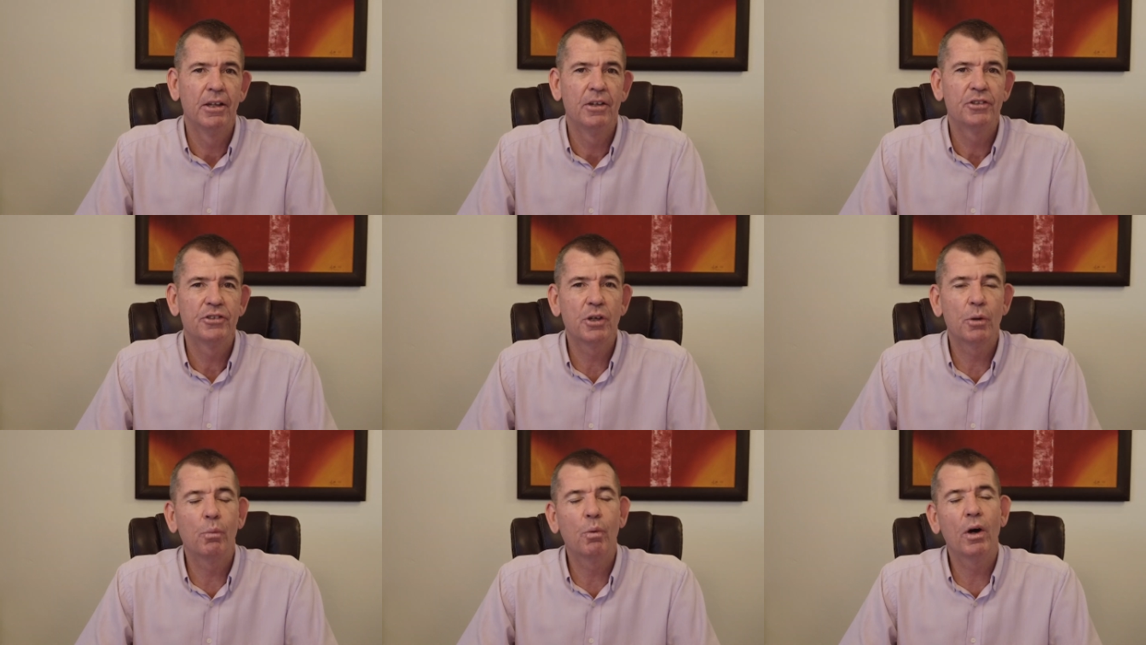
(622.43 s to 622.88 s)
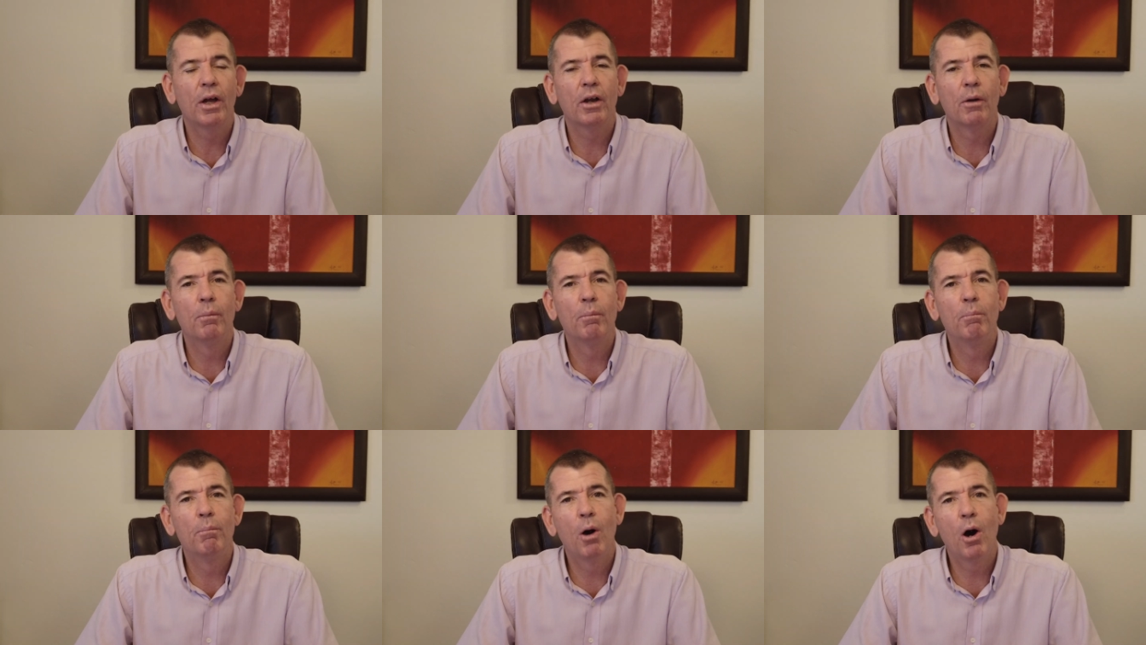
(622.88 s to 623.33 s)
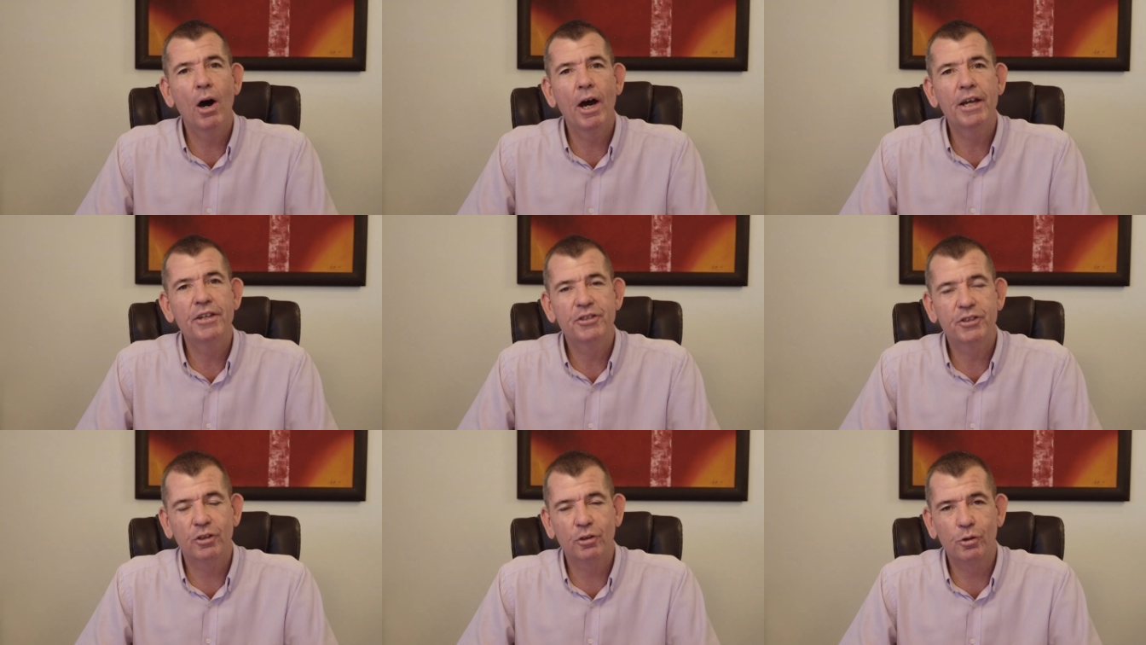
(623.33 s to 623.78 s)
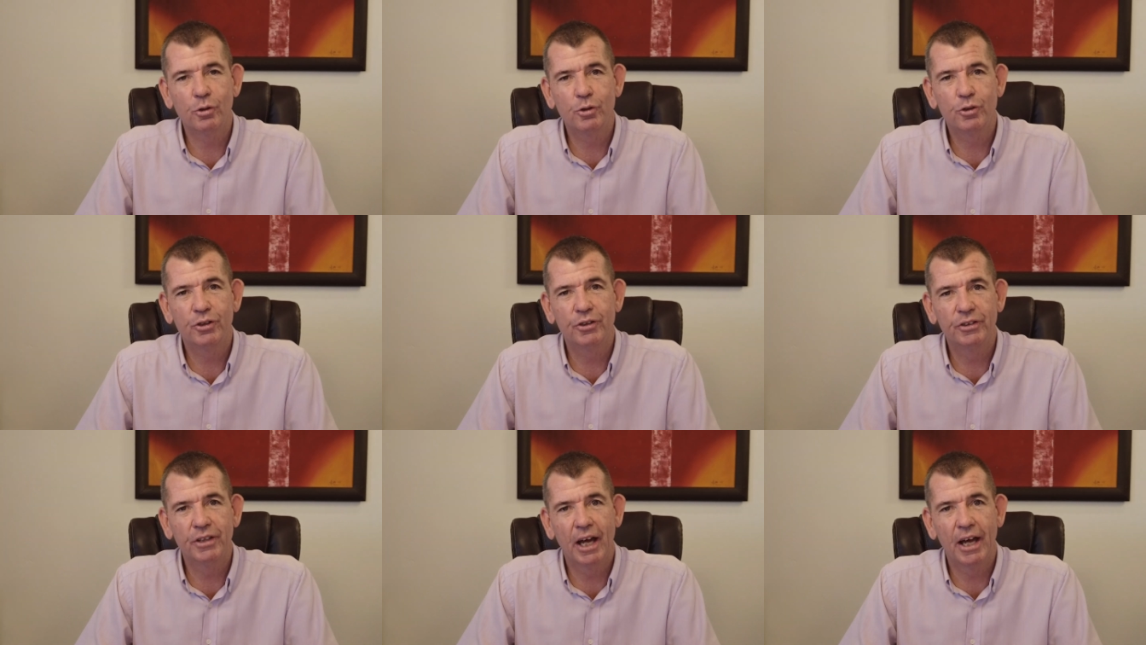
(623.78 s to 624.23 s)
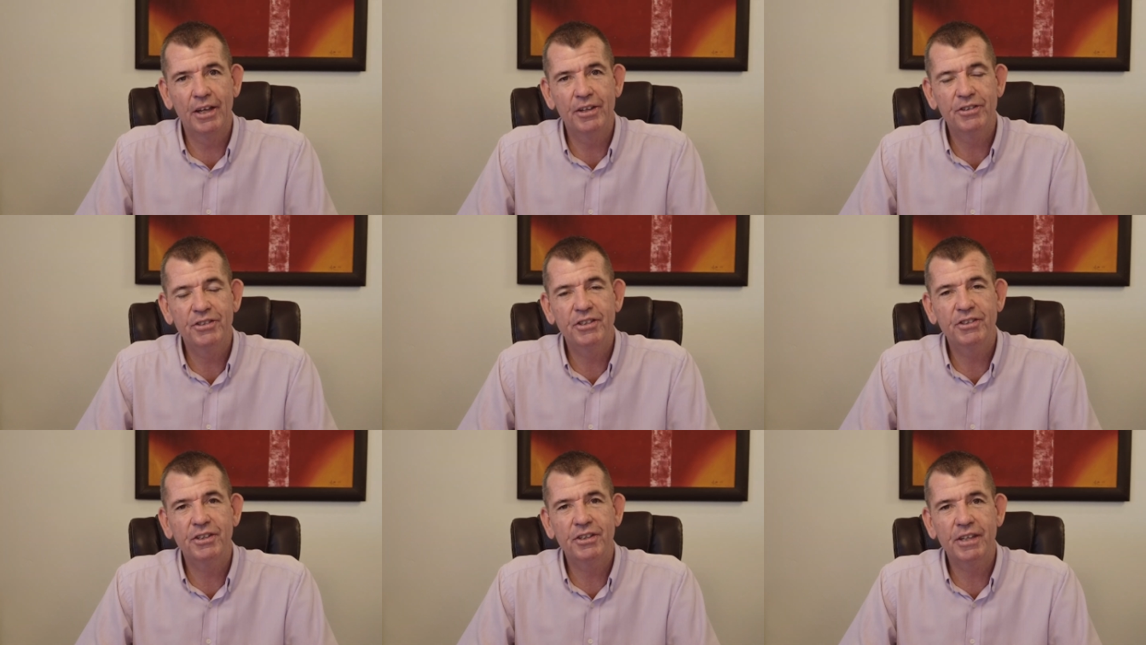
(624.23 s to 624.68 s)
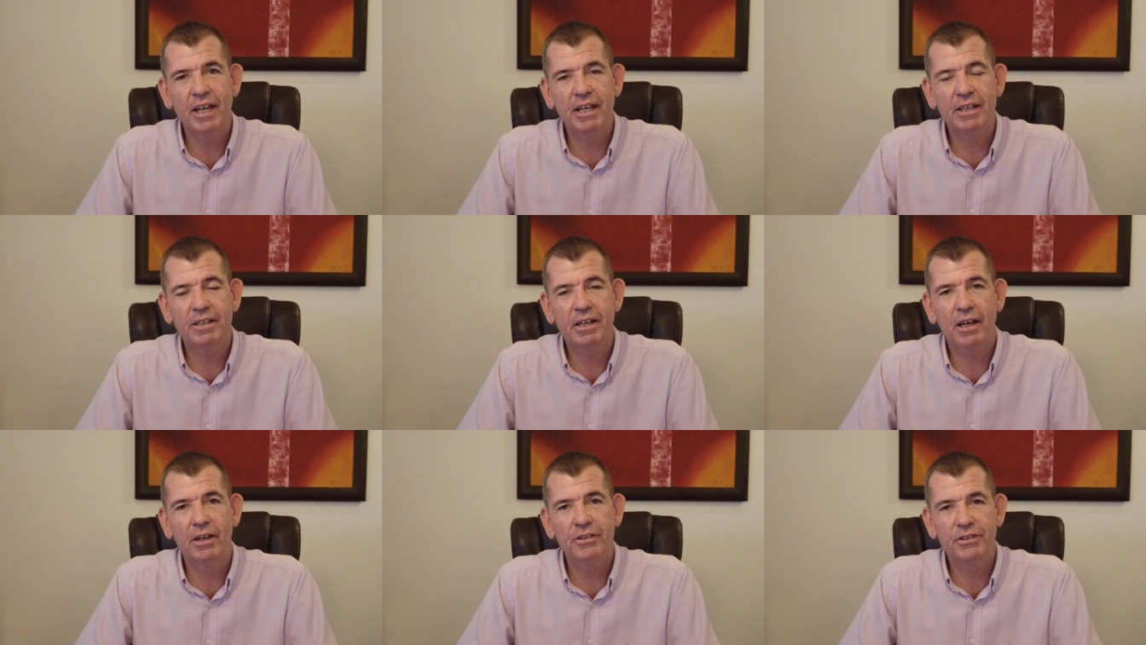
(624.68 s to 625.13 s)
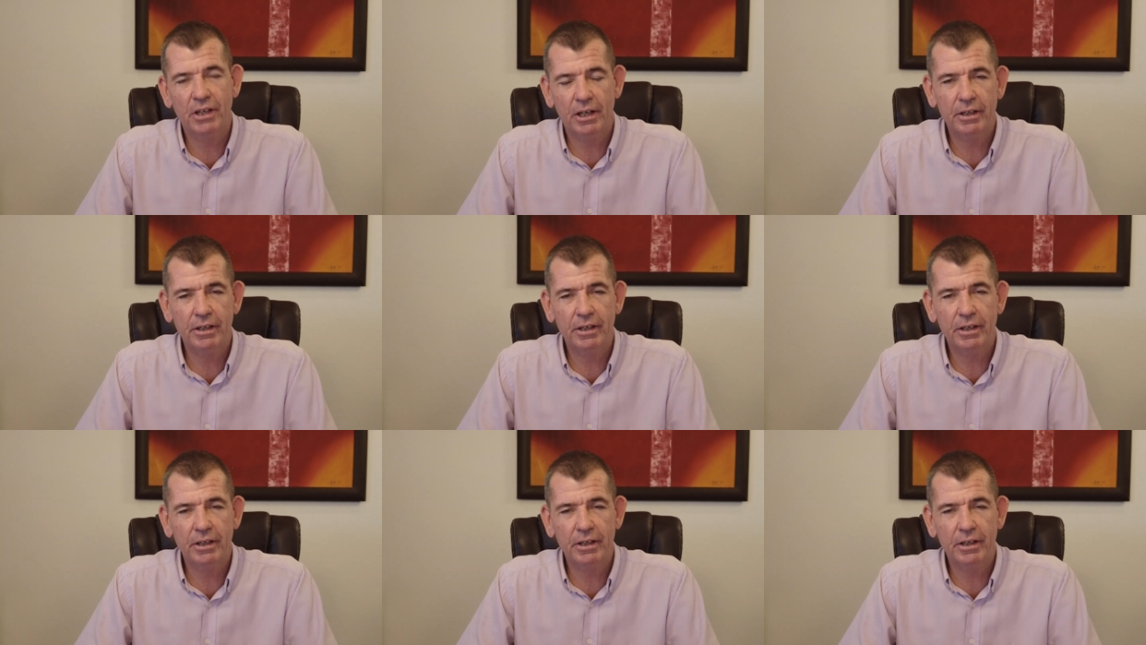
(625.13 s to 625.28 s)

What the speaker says: So what my solution does is it then goes,